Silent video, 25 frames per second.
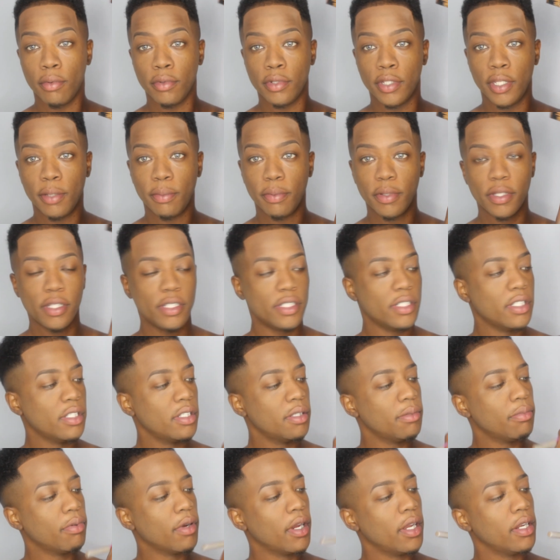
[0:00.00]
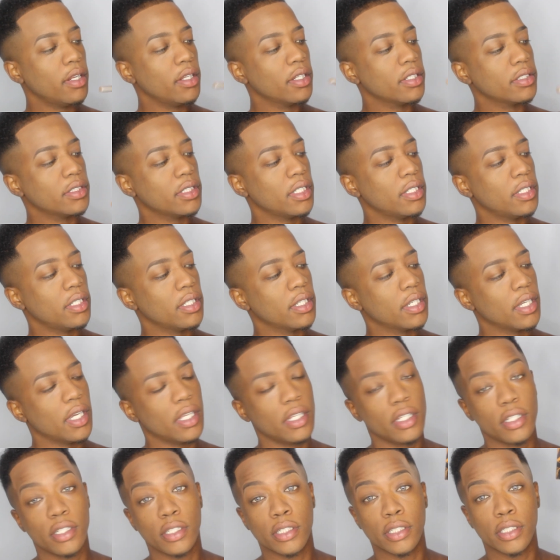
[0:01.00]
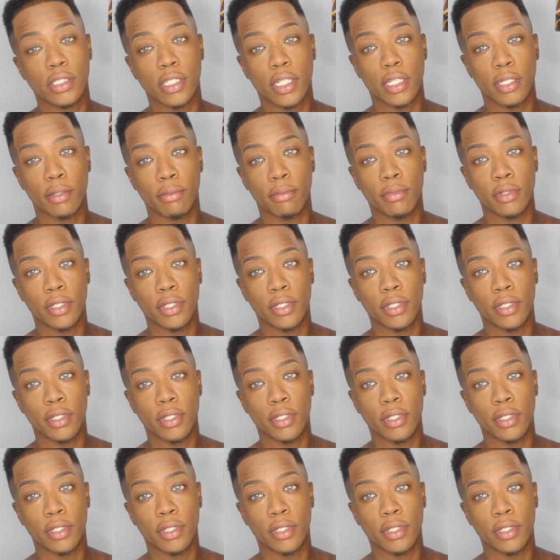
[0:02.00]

dip into the product, and then kind of just like